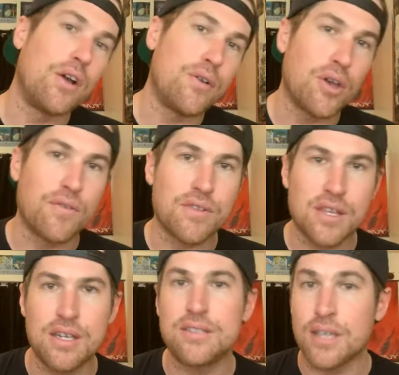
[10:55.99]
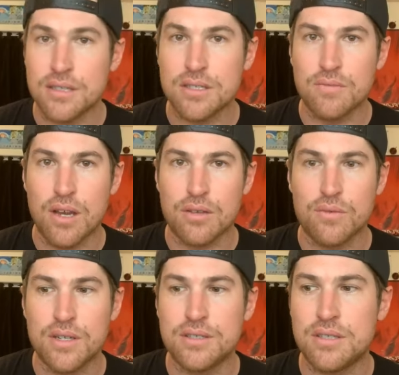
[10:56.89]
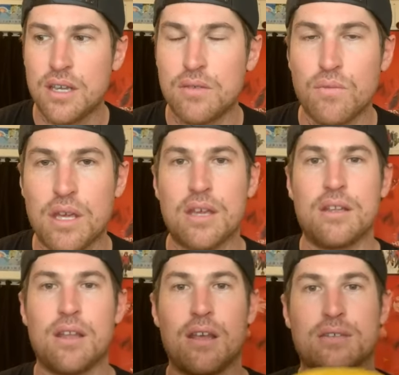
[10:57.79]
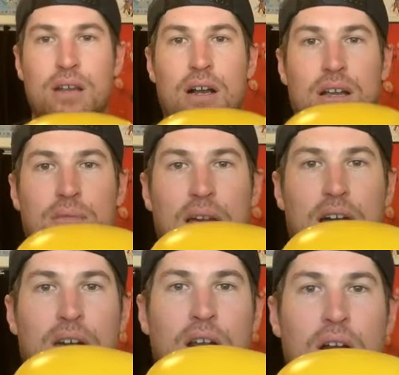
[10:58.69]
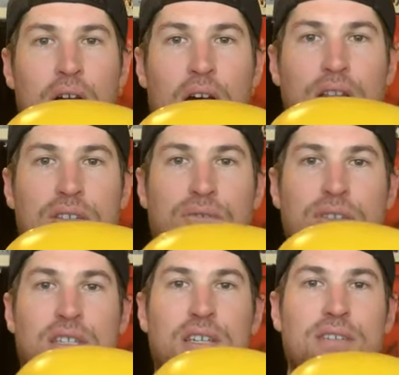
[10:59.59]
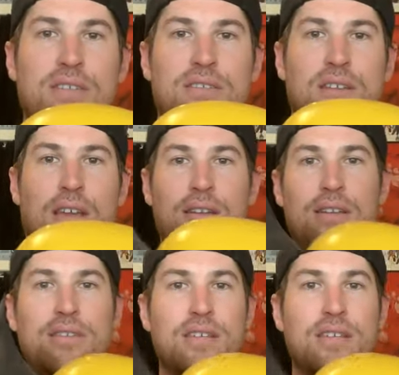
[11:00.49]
going over these and some other ones, and we can talk about all the different deals and